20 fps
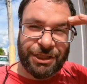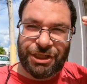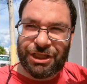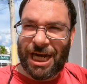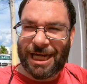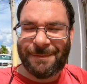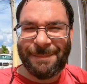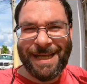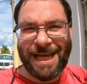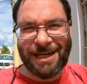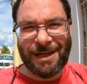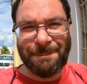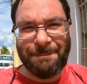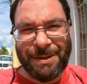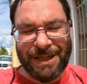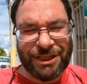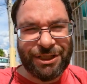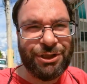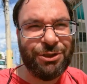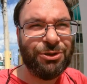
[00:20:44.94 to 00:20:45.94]
Check me out on
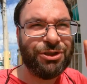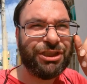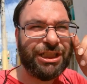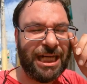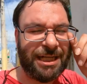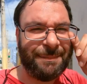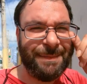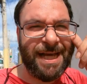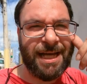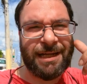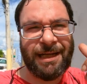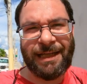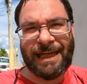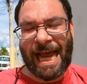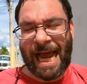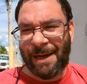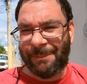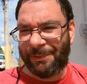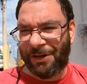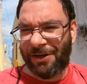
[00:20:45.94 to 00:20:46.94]
BitChute, check me out on L
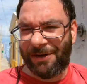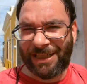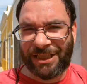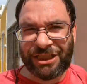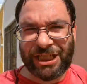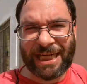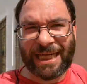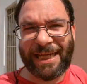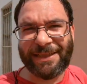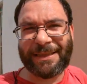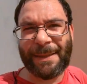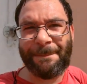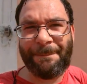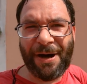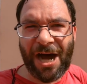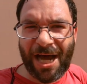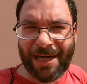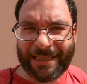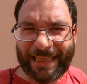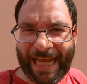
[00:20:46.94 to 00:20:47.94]
B R Y, check out the
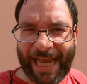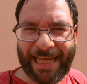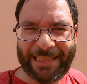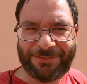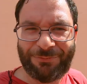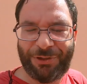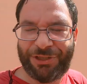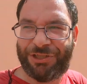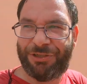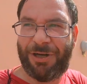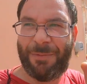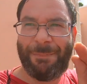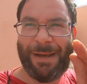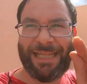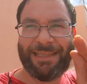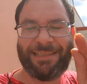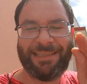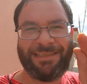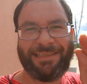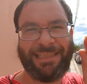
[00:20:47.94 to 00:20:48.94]
podcast, which you're
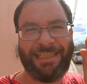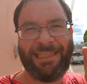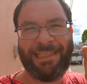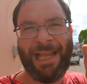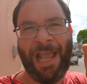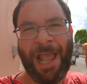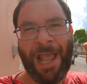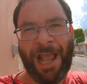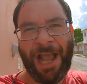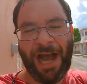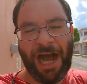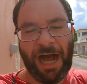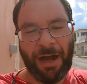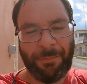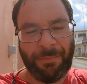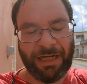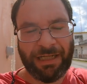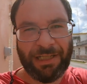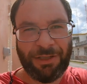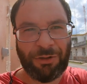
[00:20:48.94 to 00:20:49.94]
about to see
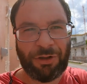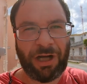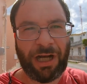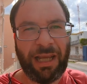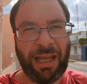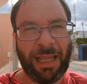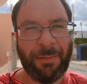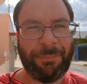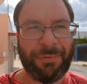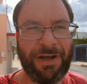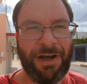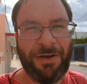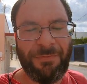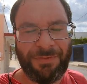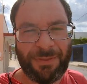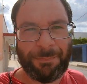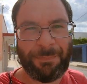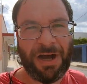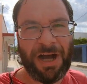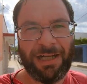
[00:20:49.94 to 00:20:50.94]
um, a little clip
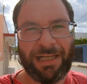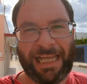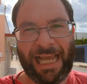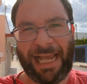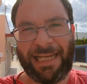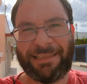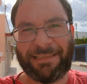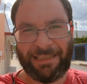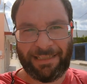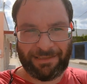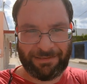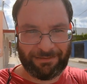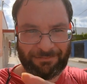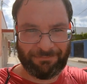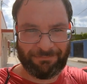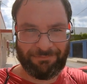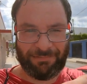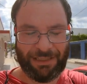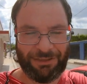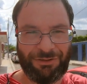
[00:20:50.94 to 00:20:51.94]
of the podcast
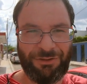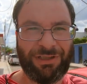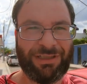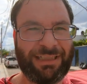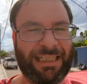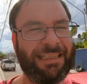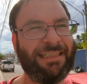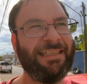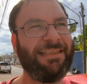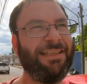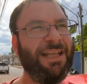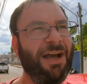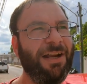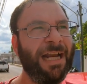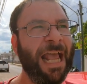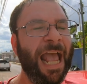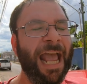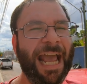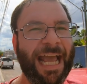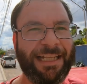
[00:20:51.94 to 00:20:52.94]
and as soon as this is
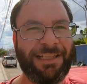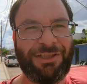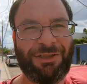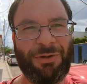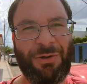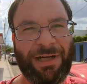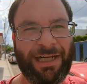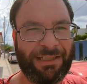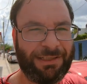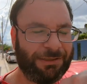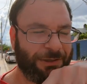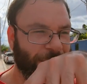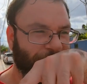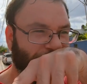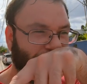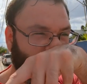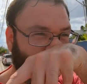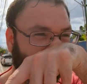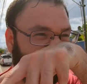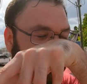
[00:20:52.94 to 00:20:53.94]
done, and so on and so
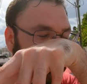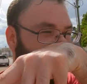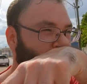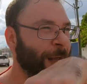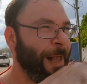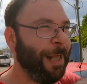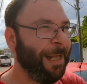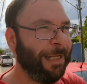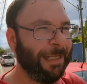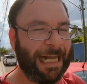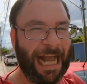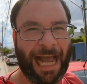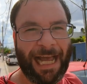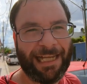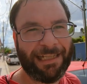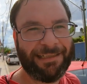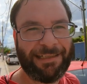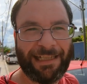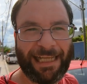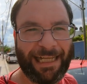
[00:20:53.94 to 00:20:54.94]
forth. So
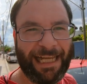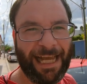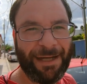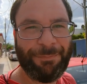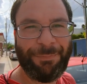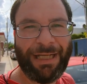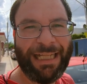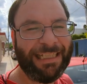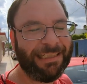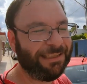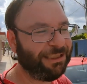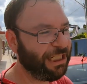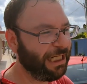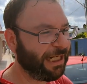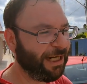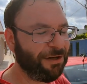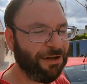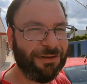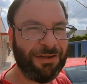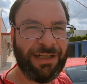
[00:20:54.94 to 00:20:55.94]
guys, again, please
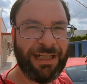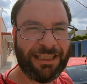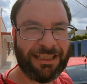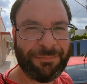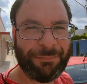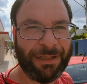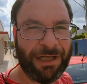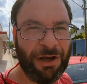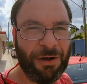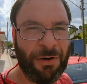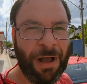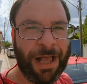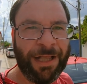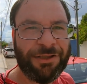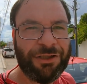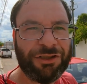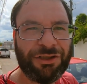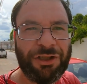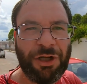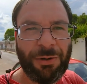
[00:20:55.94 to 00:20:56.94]
check out all the links below.
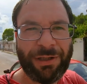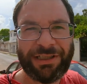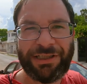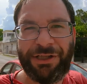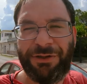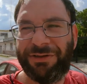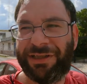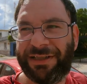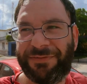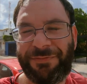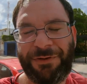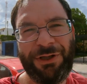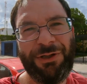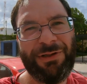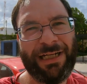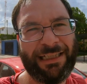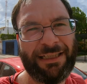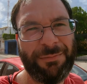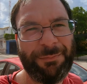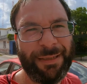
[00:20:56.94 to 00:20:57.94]
There's no excuses for
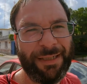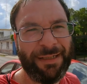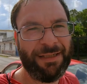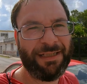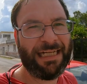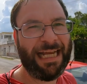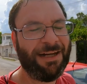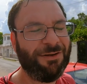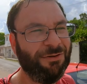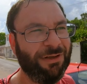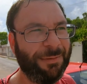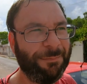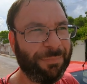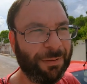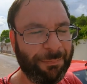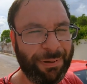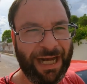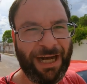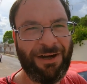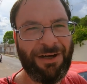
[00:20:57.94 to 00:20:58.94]
you not to be not only
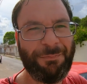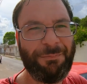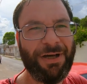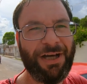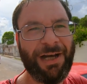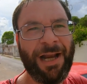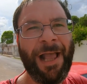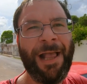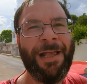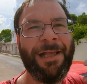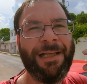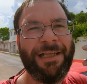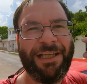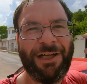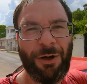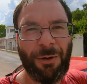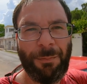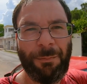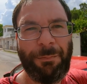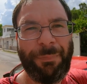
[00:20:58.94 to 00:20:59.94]
prepared, but you
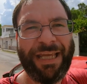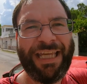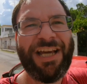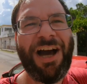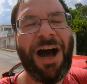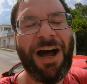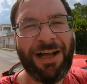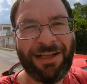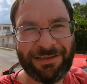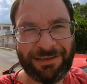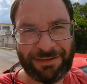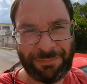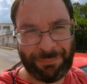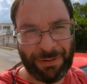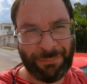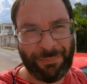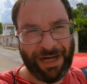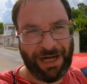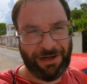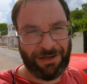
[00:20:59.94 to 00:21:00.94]
know, beyond
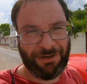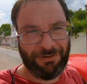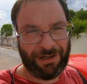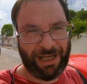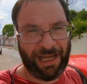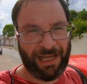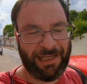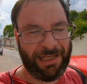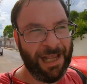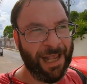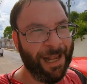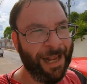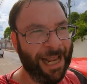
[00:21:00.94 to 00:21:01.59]
prepared, okay?